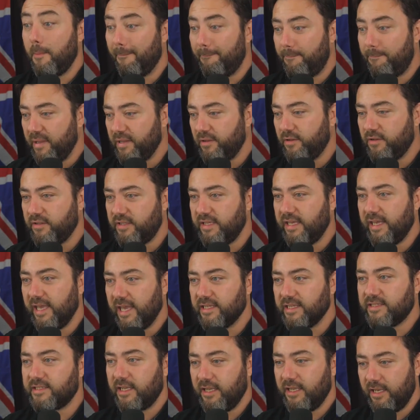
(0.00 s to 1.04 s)
building
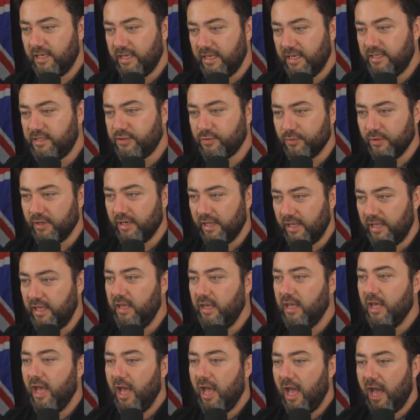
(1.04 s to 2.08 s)
it literally,
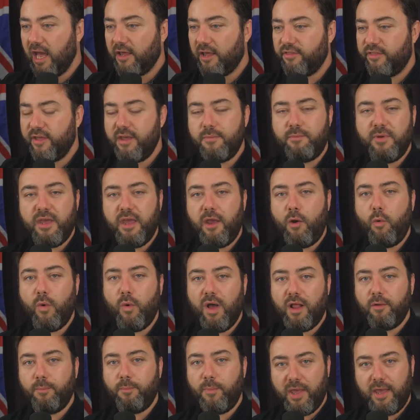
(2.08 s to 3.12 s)
and they're being
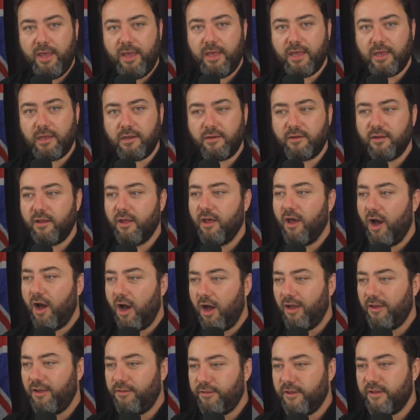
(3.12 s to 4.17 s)
well paid.
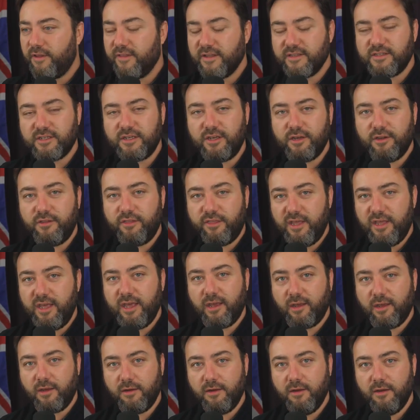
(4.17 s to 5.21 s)
I think that's a good
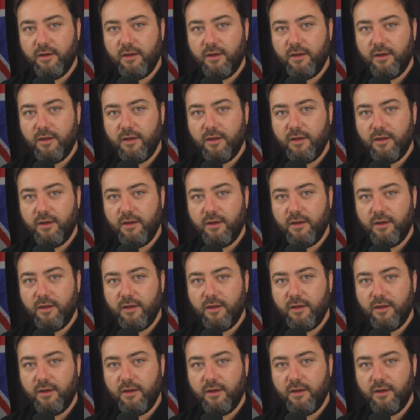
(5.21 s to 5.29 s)
thing.